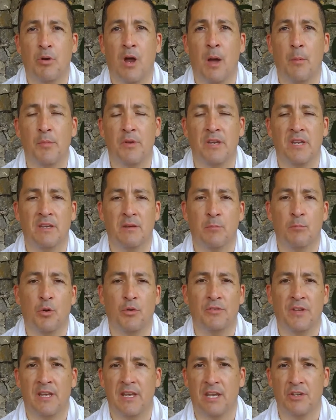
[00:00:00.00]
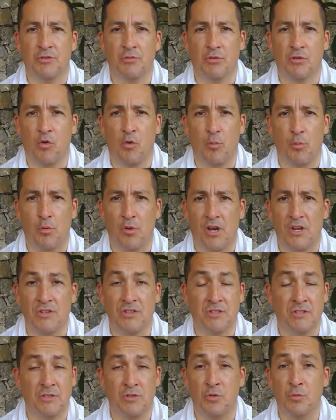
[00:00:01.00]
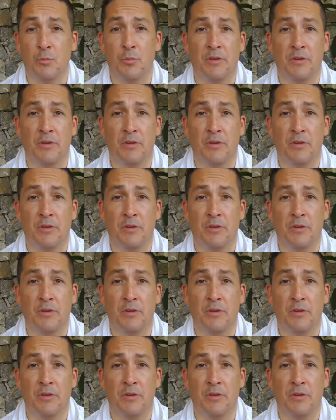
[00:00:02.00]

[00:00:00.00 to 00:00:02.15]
prominent multinational corporations do